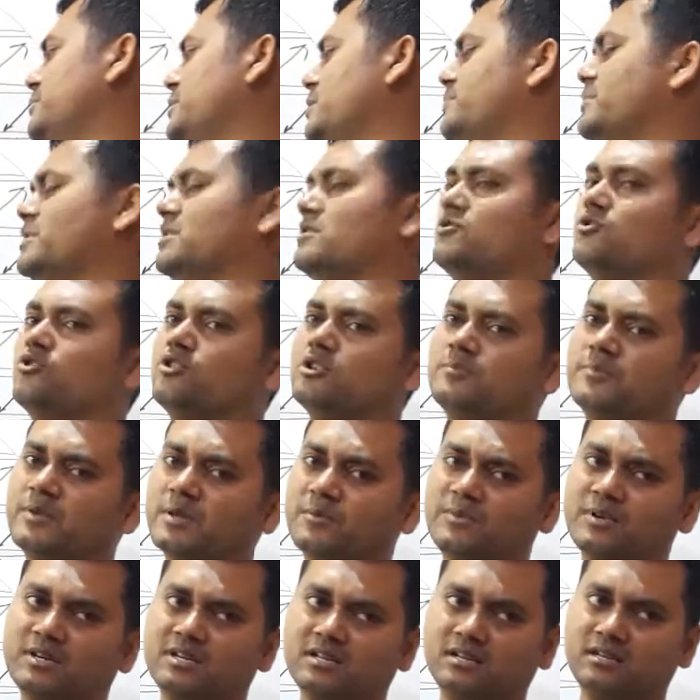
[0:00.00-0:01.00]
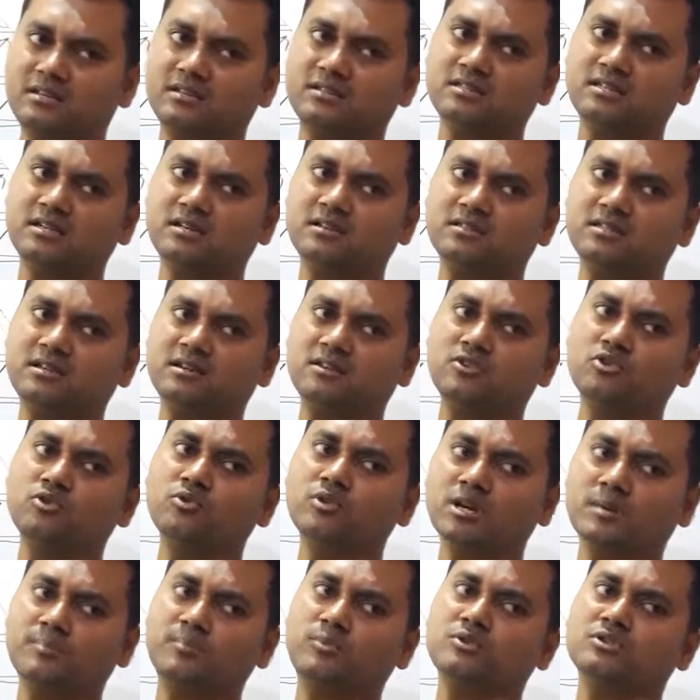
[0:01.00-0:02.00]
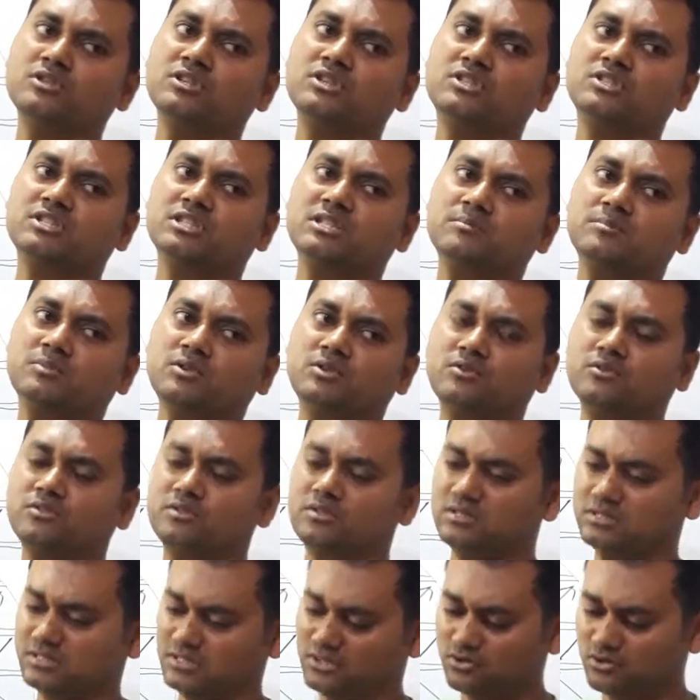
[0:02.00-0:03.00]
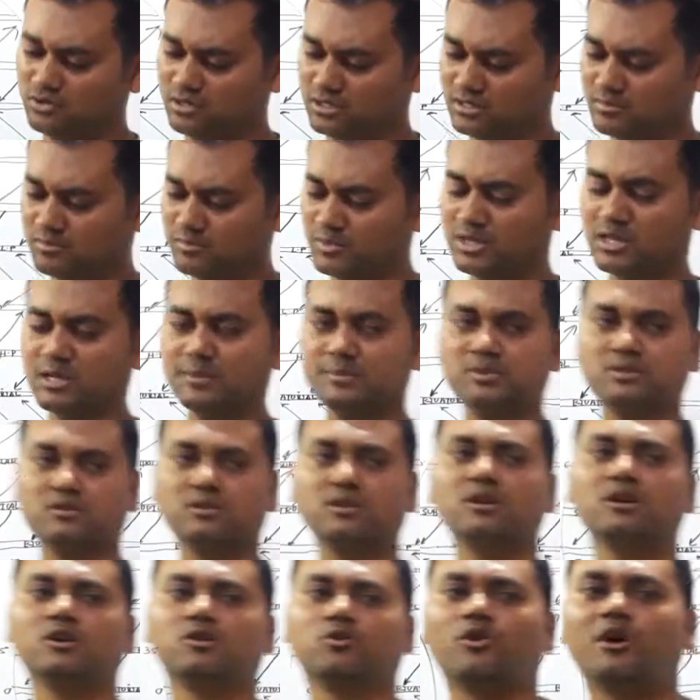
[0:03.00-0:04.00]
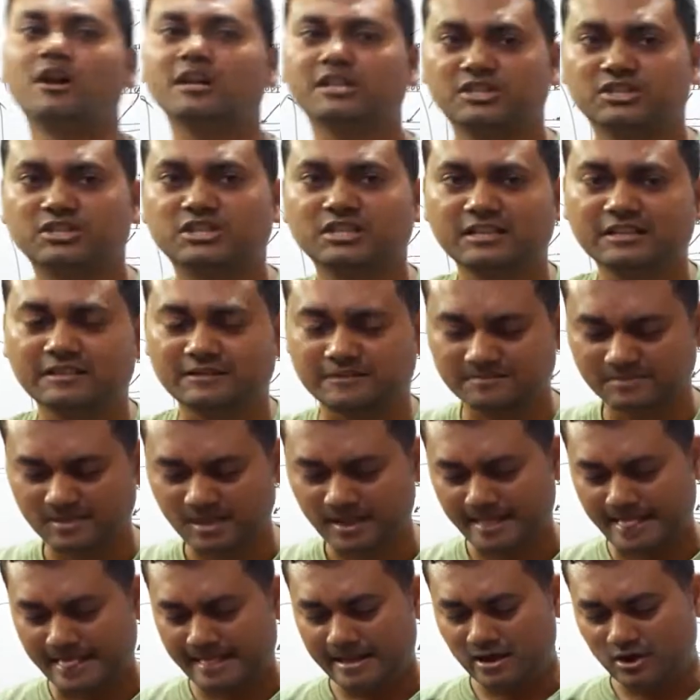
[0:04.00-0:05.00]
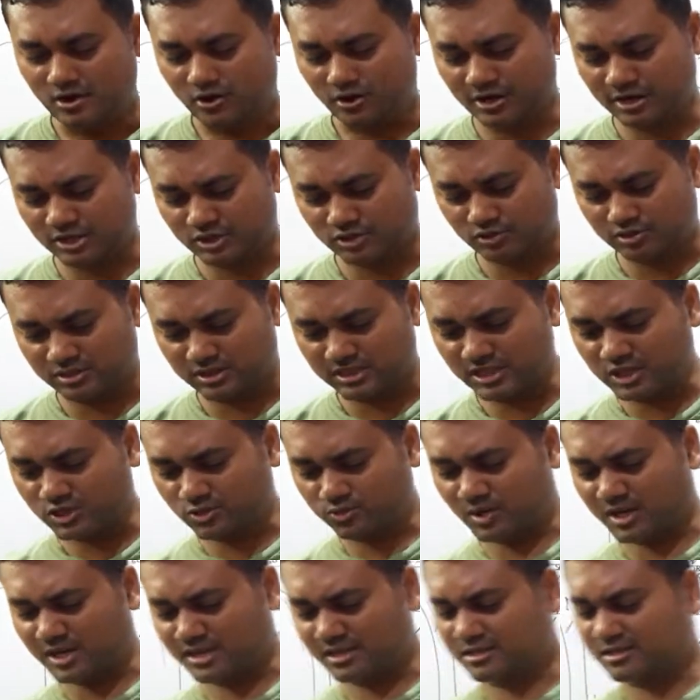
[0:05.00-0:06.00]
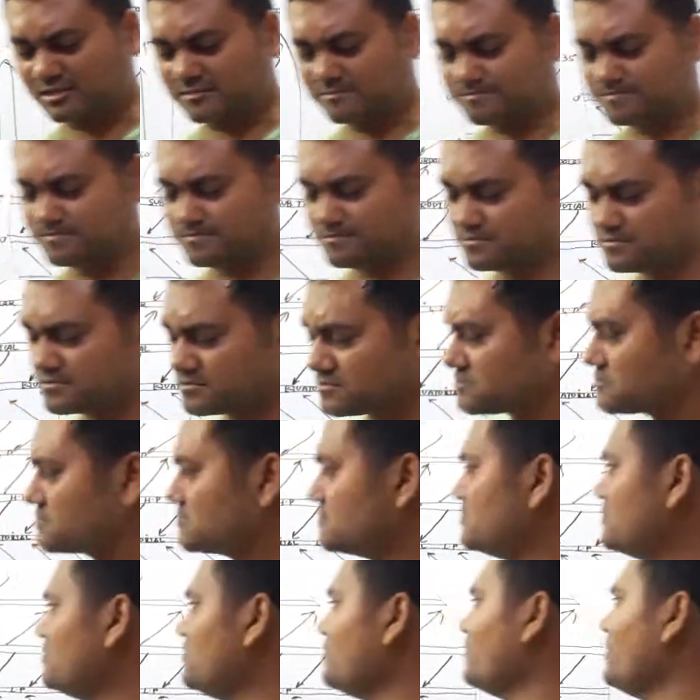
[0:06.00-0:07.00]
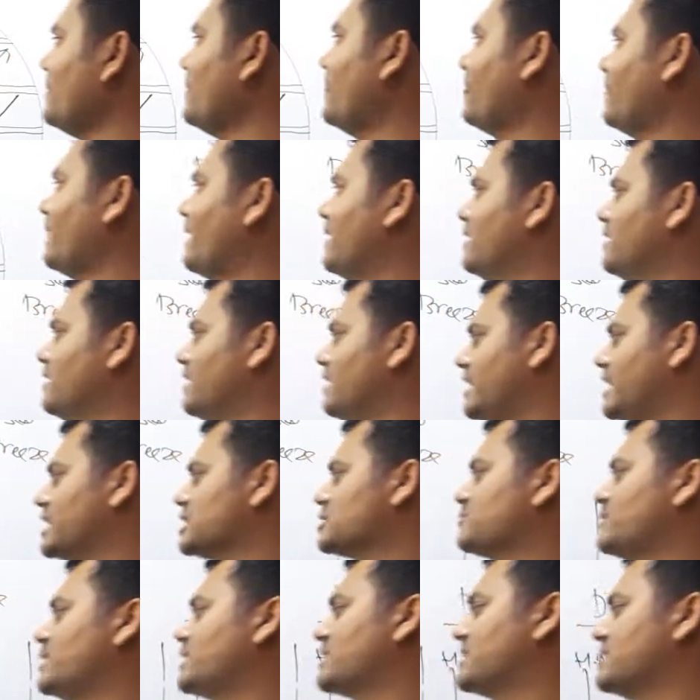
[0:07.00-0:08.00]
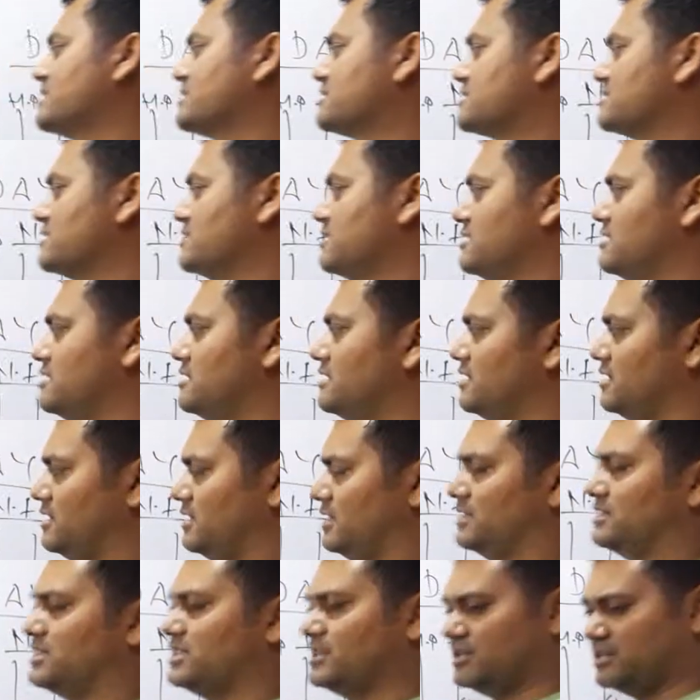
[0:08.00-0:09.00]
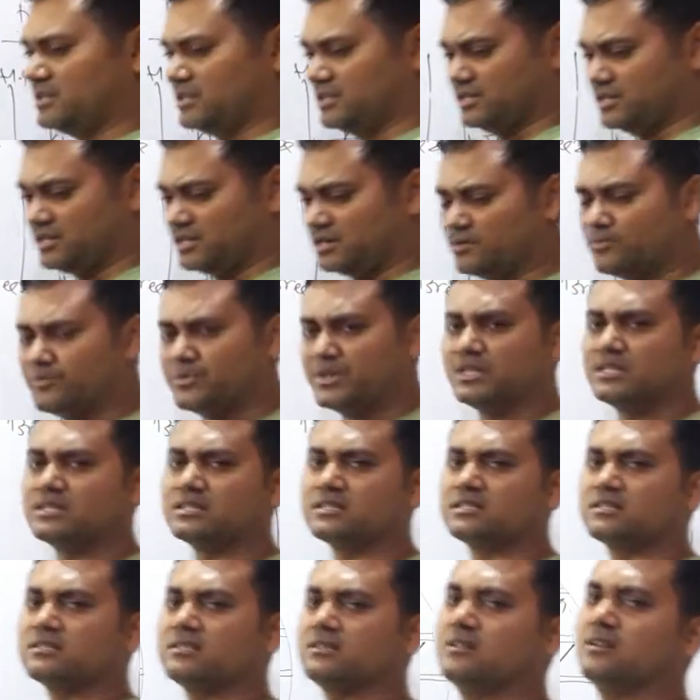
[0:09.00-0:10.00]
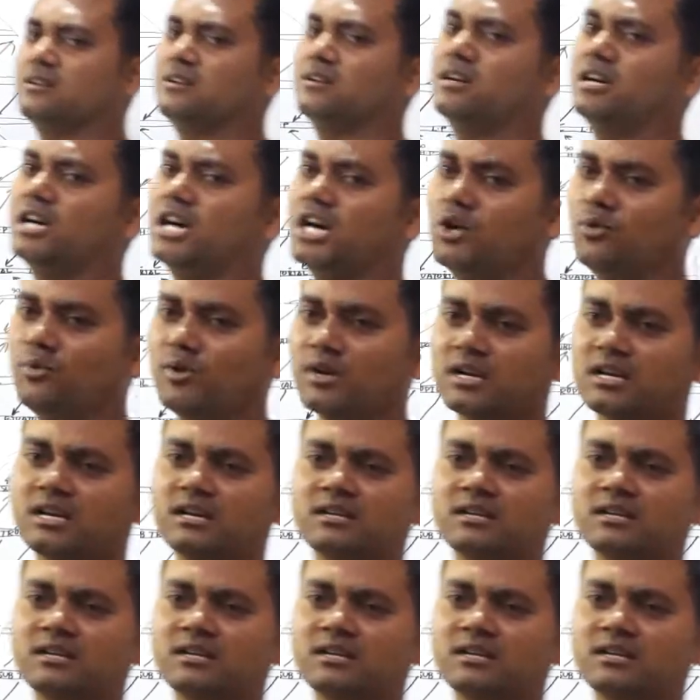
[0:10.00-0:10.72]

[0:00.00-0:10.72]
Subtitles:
people don't prefer the lower position, because it becomes quite chilly. Okay, so this was as far as the winds were